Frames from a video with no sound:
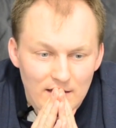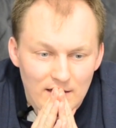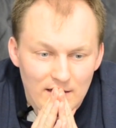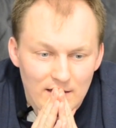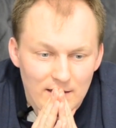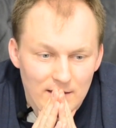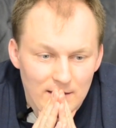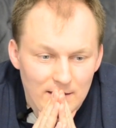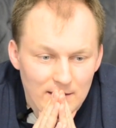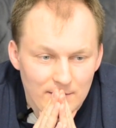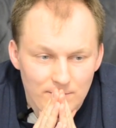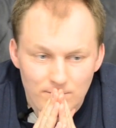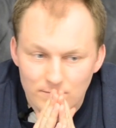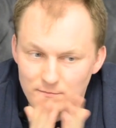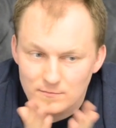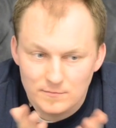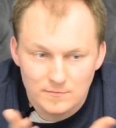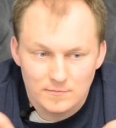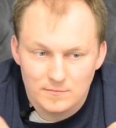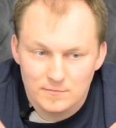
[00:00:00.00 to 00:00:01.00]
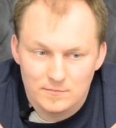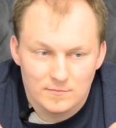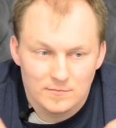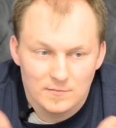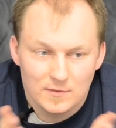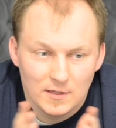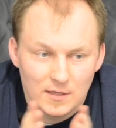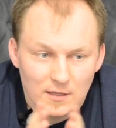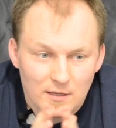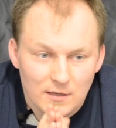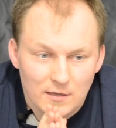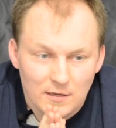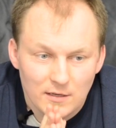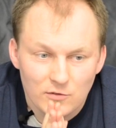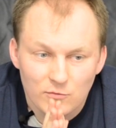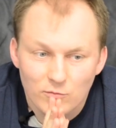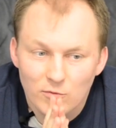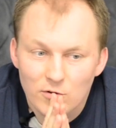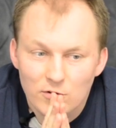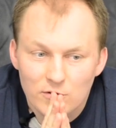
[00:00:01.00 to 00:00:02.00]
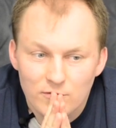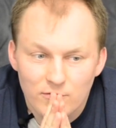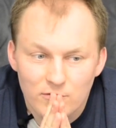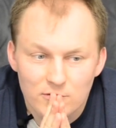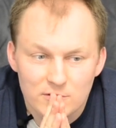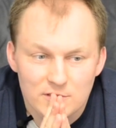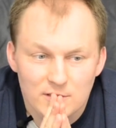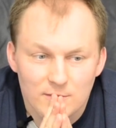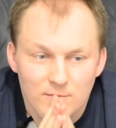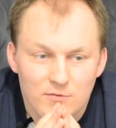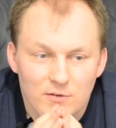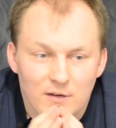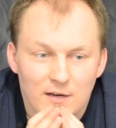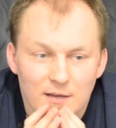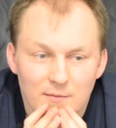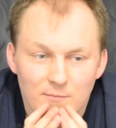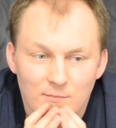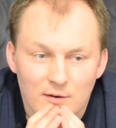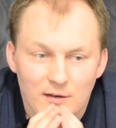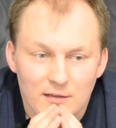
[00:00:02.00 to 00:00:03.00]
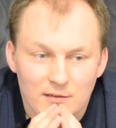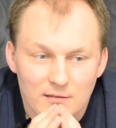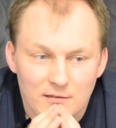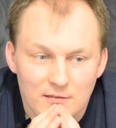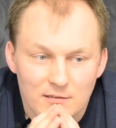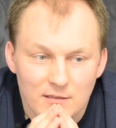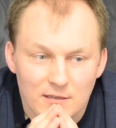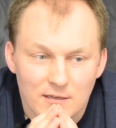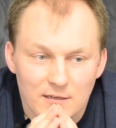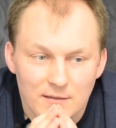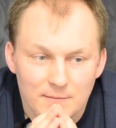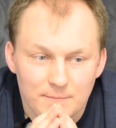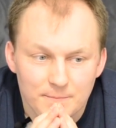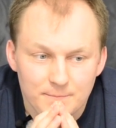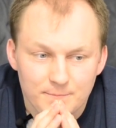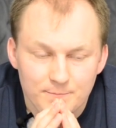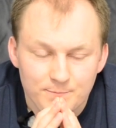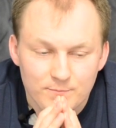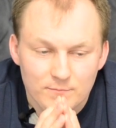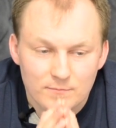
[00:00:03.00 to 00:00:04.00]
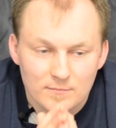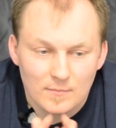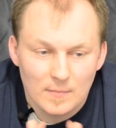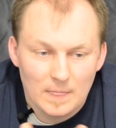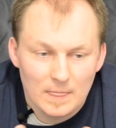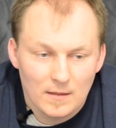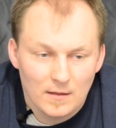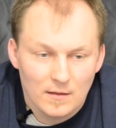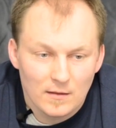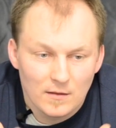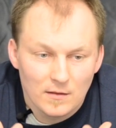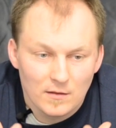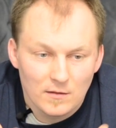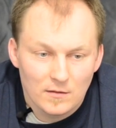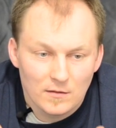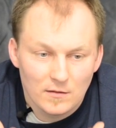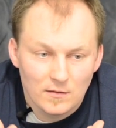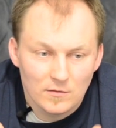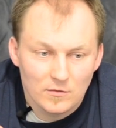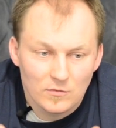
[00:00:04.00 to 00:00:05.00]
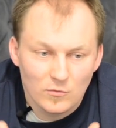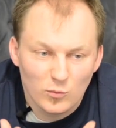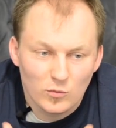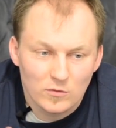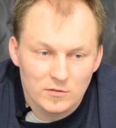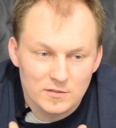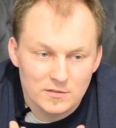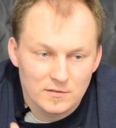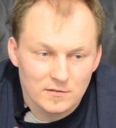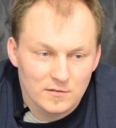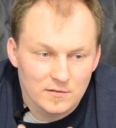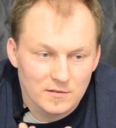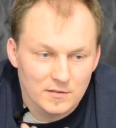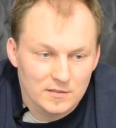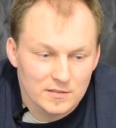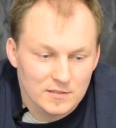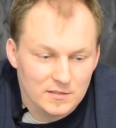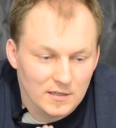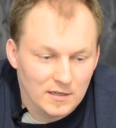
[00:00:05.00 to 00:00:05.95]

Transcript: Um, it worked for some time, but um, it wasn't this.